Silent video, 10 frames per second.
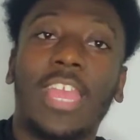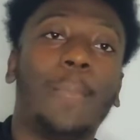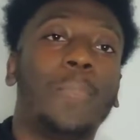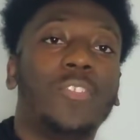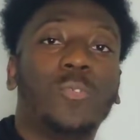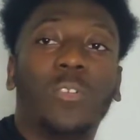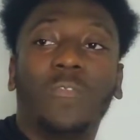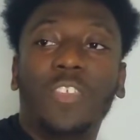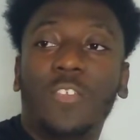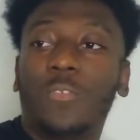and I'm gonna be doing a
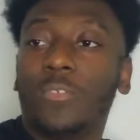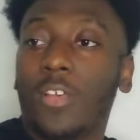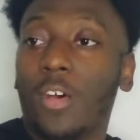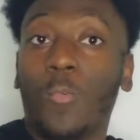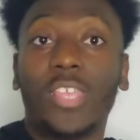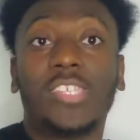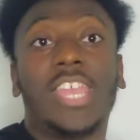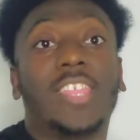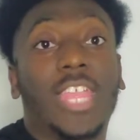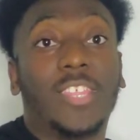review on
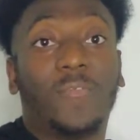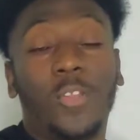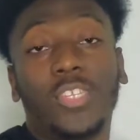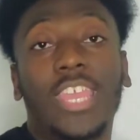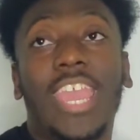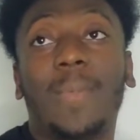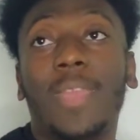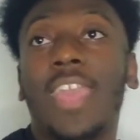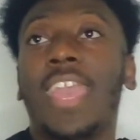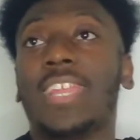Wednesday after the first game,
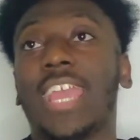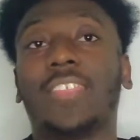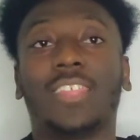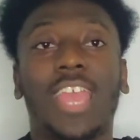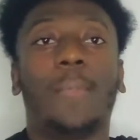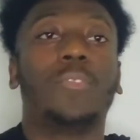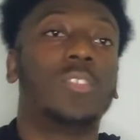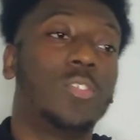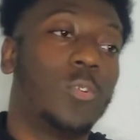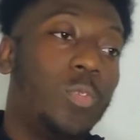and after that I'm gonna
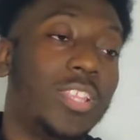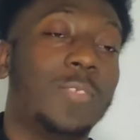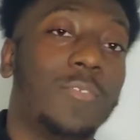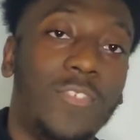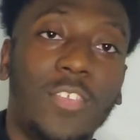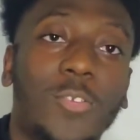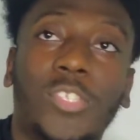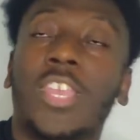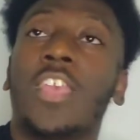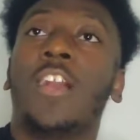be doing weekly
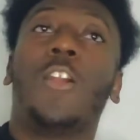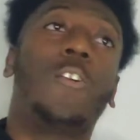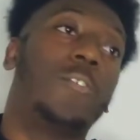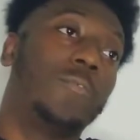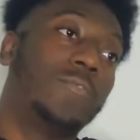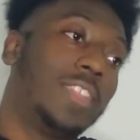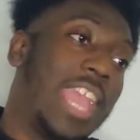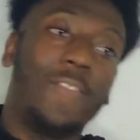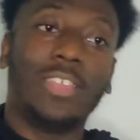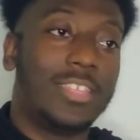reviews on
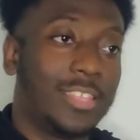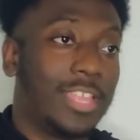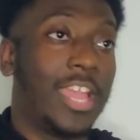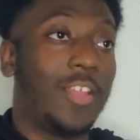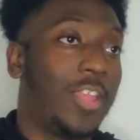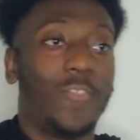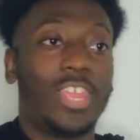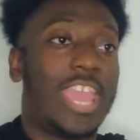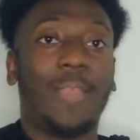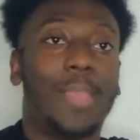every every
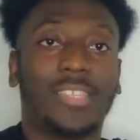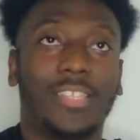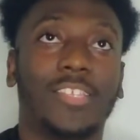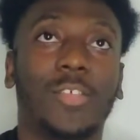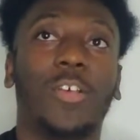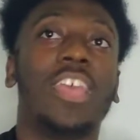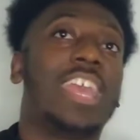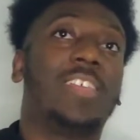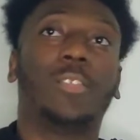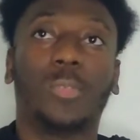game basically. So
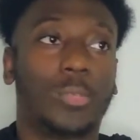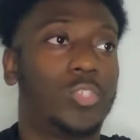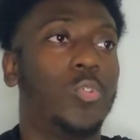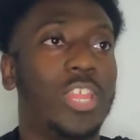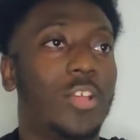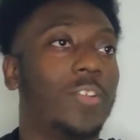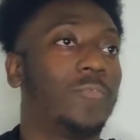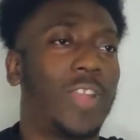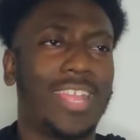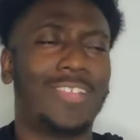tune in on
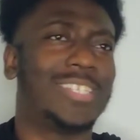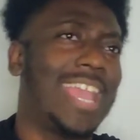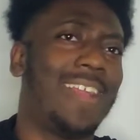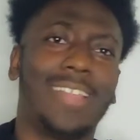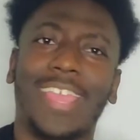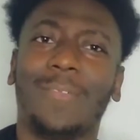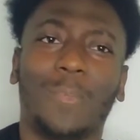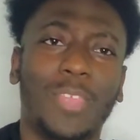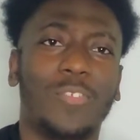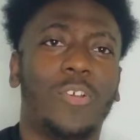Friday or Saturday for
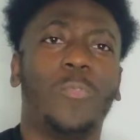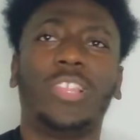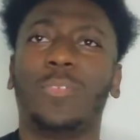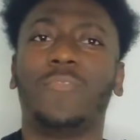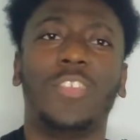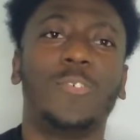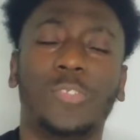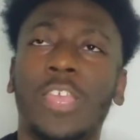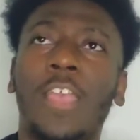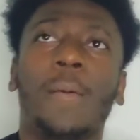me doing weekly
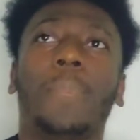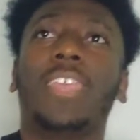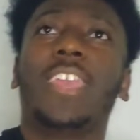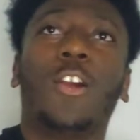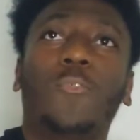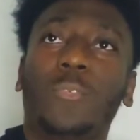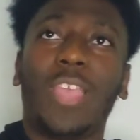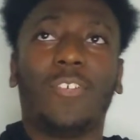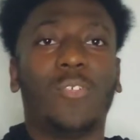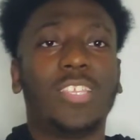reviews. But yeah, hopefully we
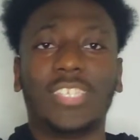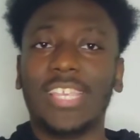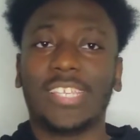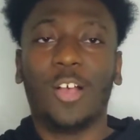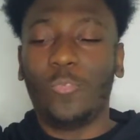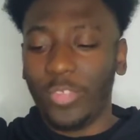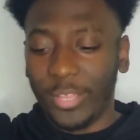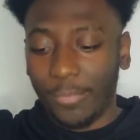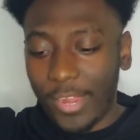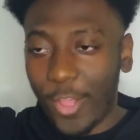have a great season. Hopefully we
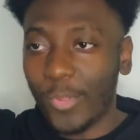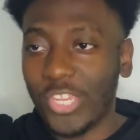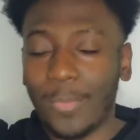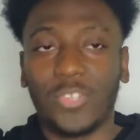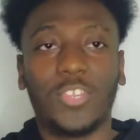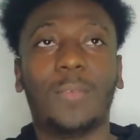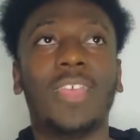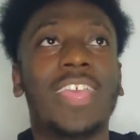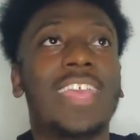can bring home a championship.